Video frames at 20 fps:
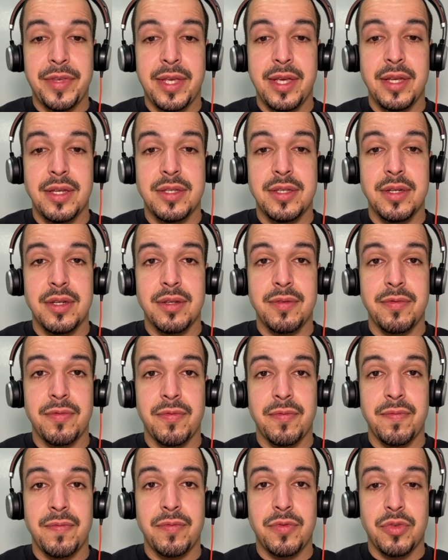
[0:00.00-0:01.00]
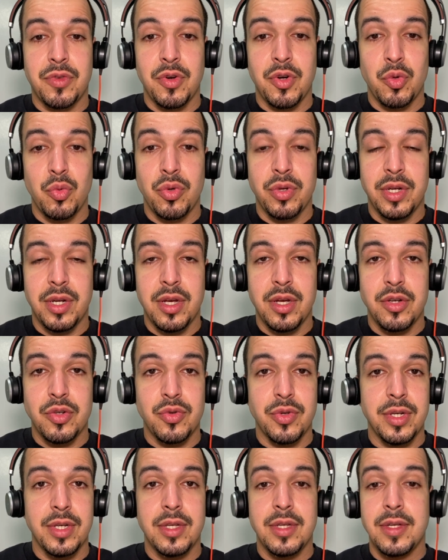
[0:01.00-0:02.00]
kids in a third world
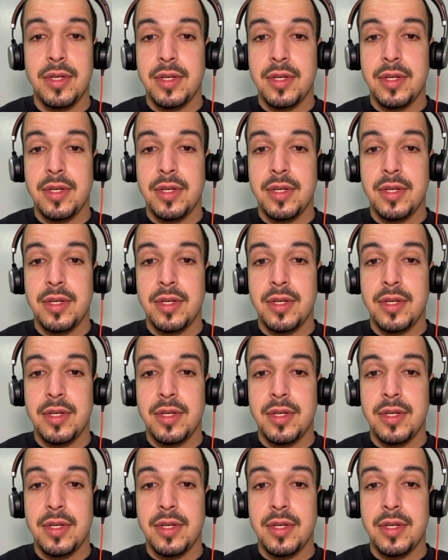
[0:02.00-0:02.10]
country.